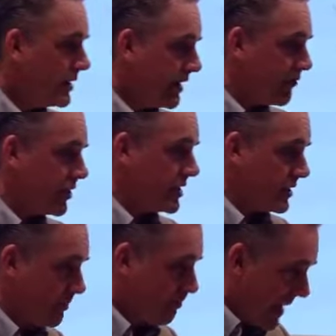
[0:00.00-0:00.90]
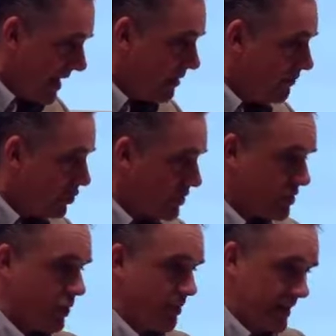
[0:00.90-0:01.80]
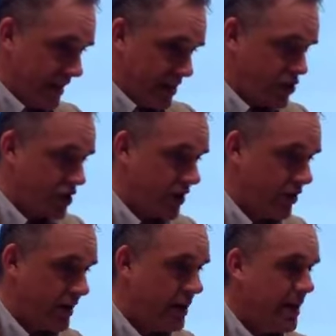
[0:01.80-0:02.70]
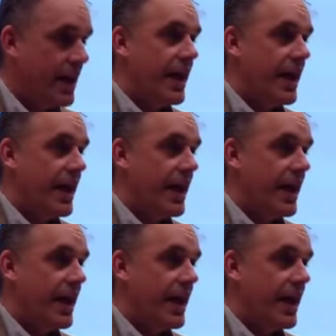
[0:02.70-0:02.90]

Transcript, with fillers: difference men versus women in engineering